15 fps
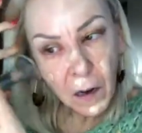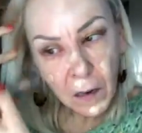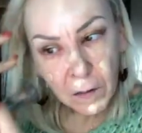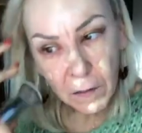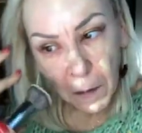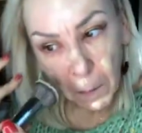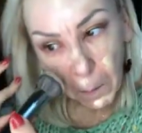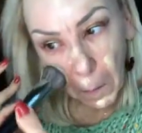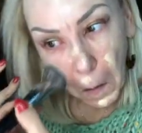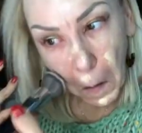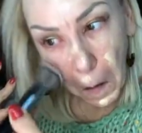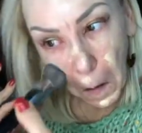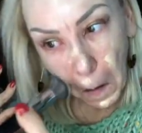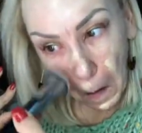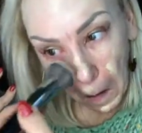our um,
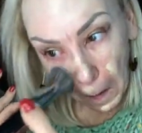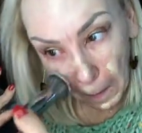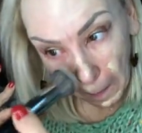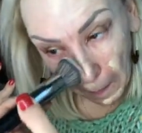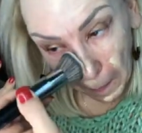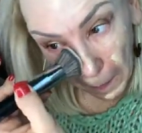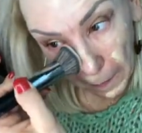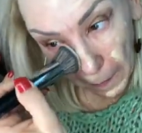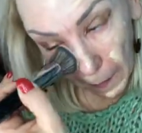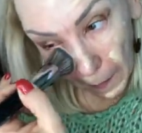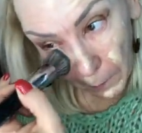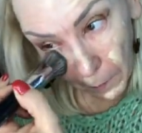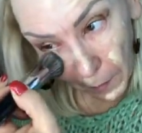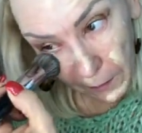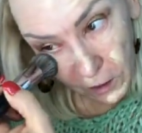and
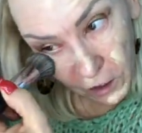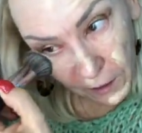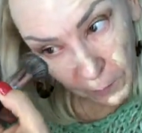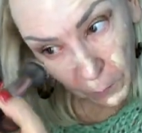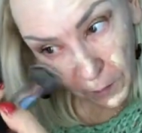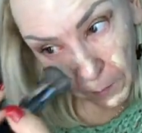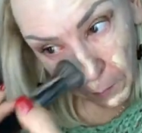I'm actually